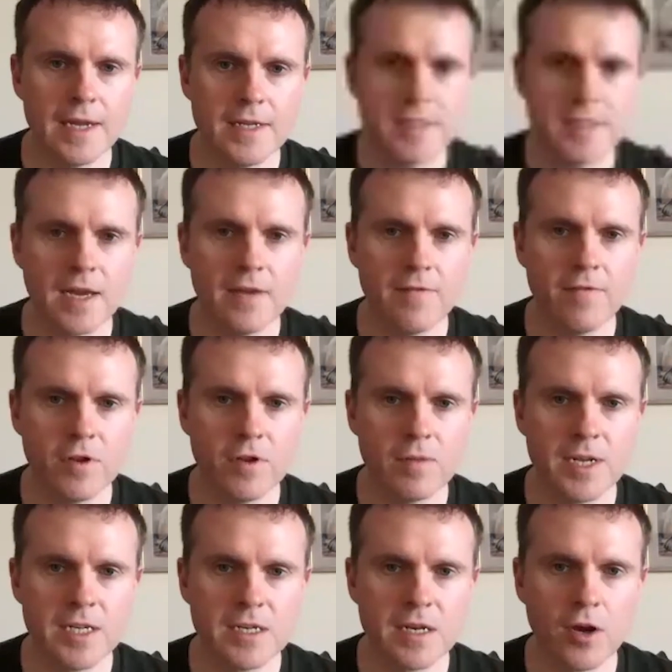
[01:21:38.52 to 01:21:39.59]
is a
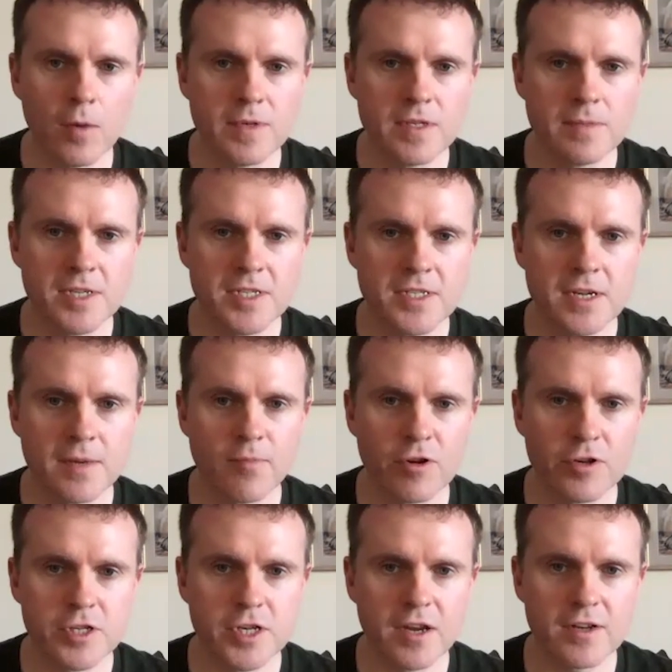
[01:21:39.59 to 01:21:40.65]
fundamentally optimistic
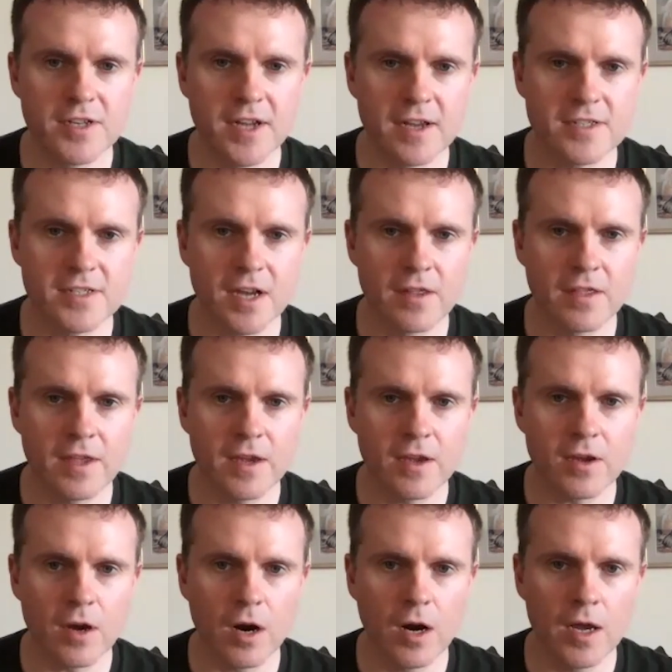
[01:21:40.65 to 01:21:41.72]
project. Yes, I
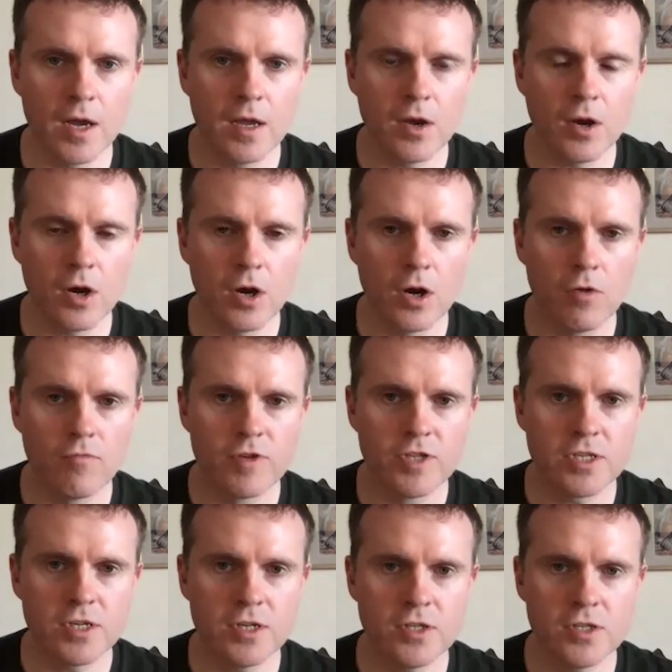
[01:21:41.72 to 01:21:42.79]
think I uh,
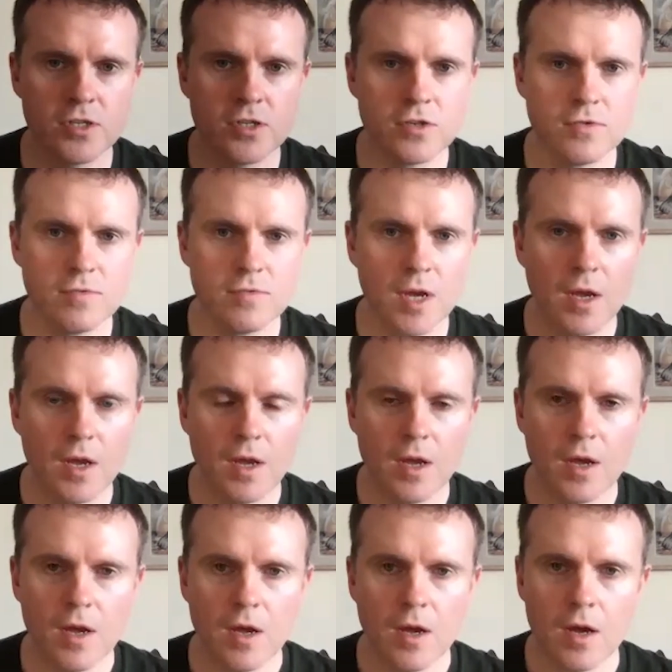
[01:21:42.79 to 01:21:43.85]
returned to
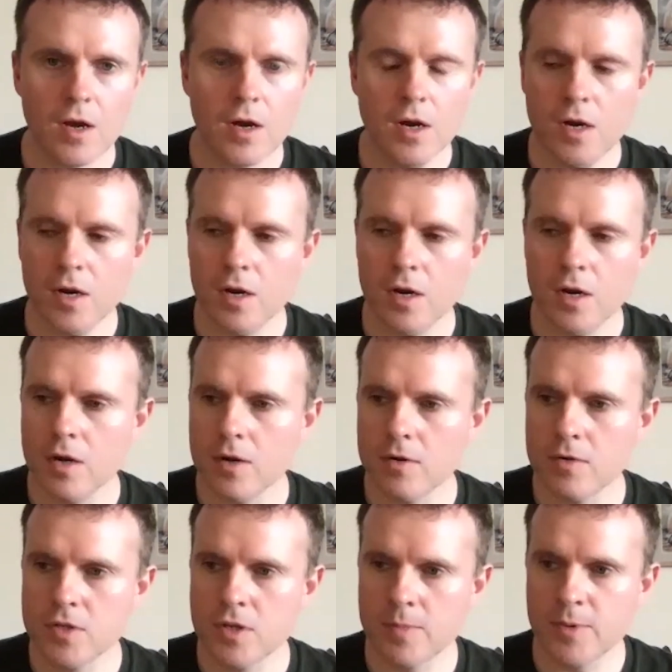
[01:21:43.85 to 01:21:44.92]
uh,
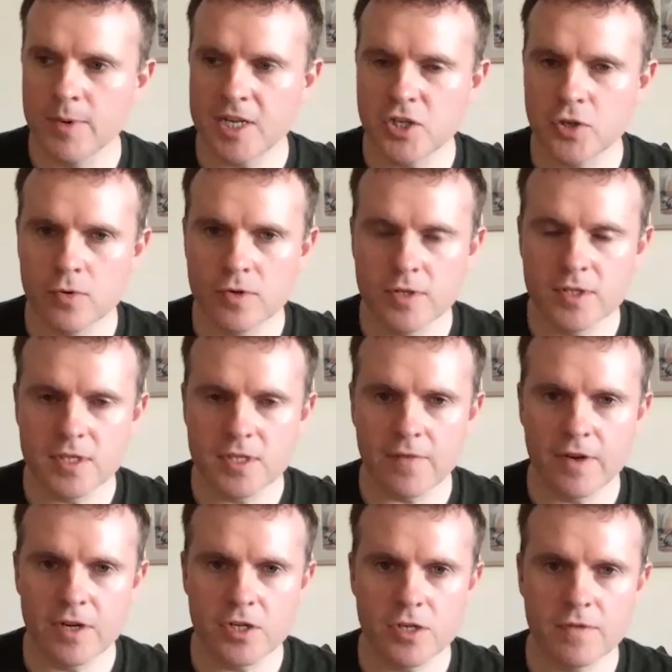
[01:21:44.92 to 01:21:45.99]
W.H. Auden's
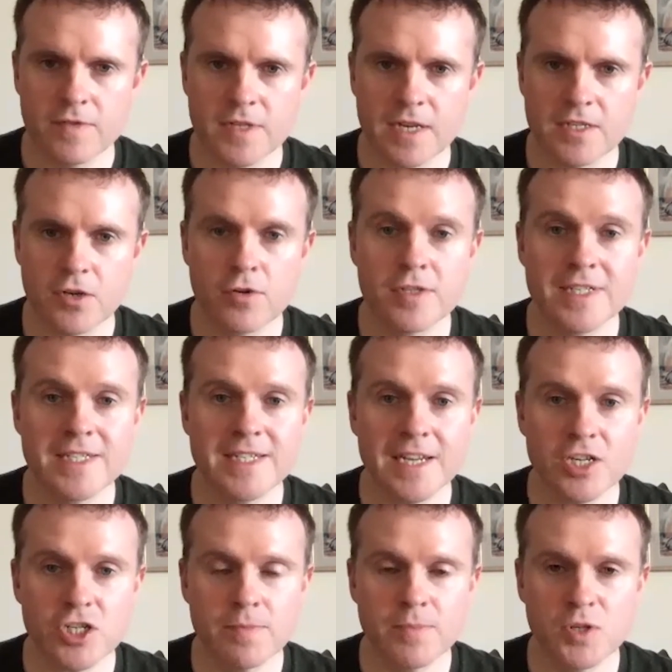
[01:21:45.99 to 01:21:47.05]
definition of satire, a
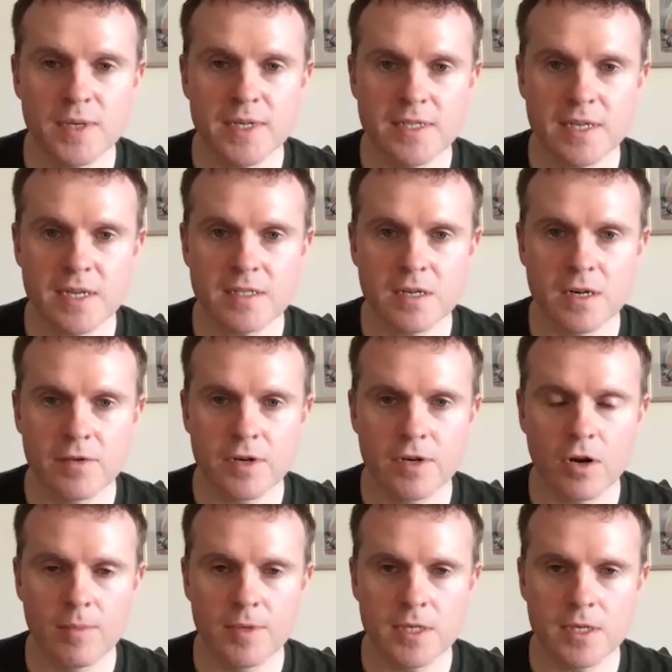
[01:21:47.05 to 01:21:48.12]
distinction between satire and
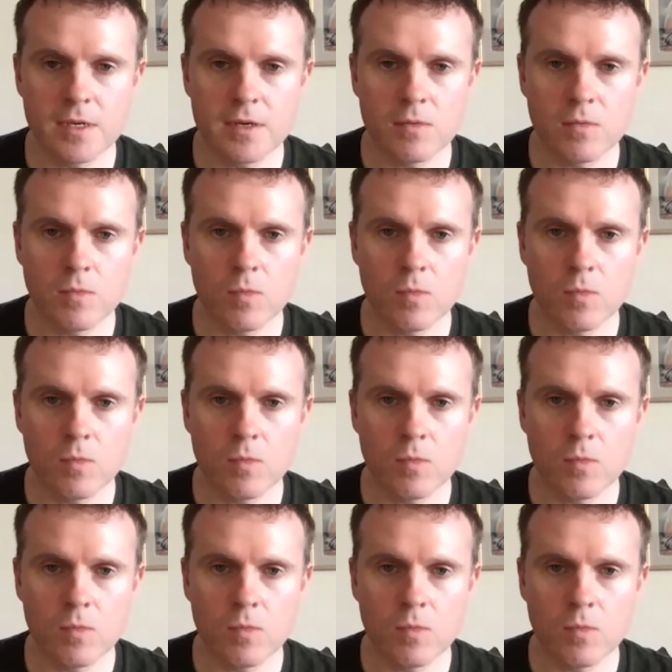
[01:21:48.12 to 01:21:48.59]
comedy,